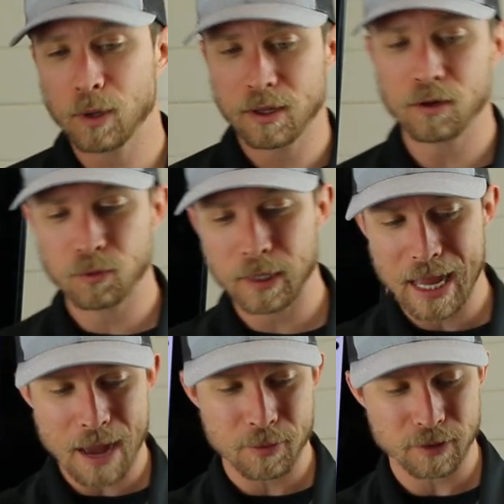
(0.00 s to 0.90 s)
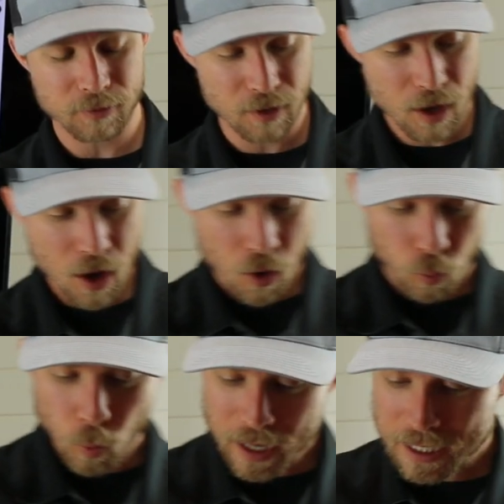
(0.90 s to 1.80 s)
Well, here's what happens.
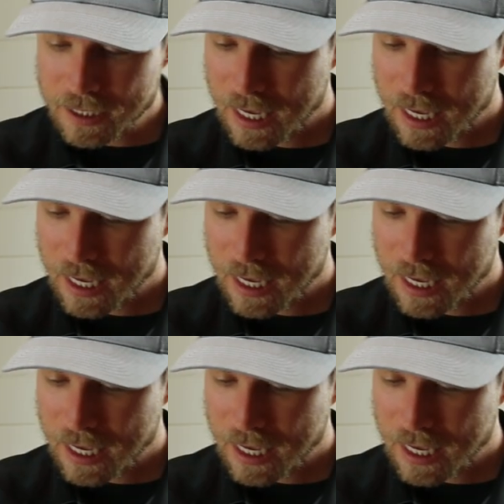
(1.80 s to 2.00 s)
When it